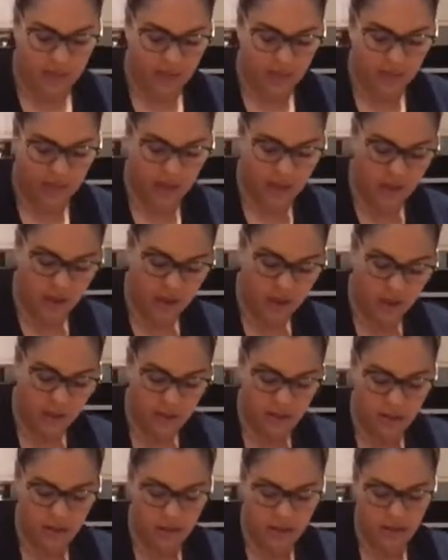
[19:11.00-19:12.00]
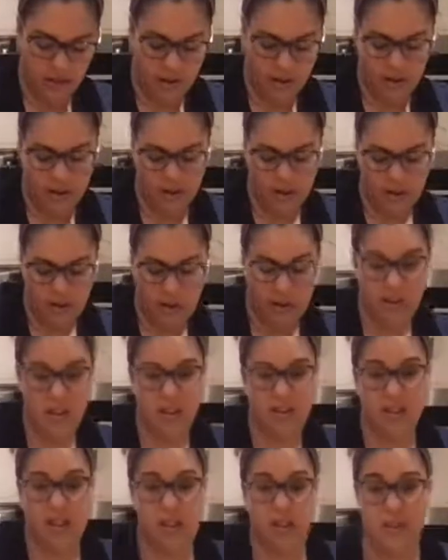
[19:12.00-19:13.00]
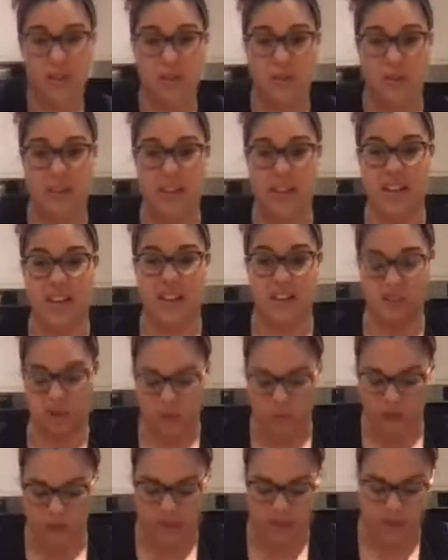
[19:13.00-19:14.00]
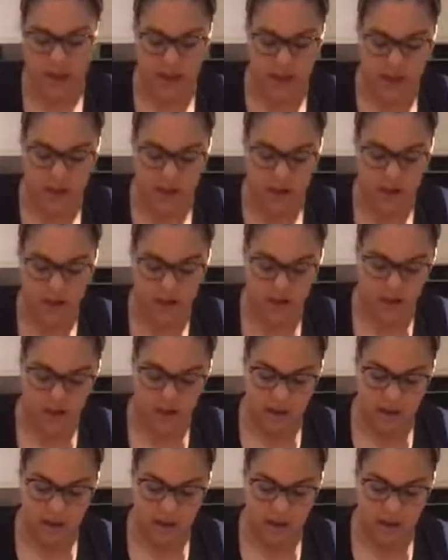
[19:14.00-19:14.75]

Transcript: So I don't know if you're making along with me